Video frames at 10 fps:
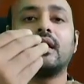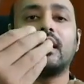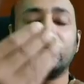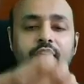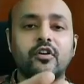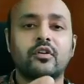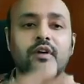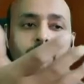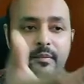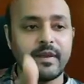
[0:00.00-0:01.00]

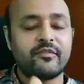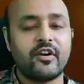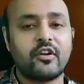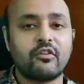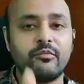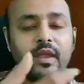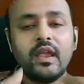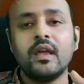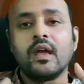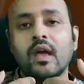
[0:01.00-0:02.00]
come up in front of me
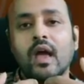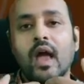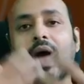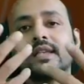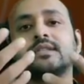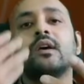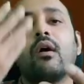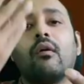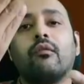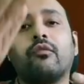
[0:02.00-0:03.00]
as
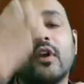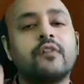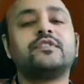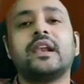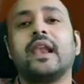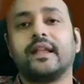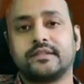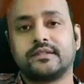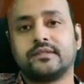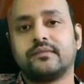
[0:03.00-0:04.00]
one of the links.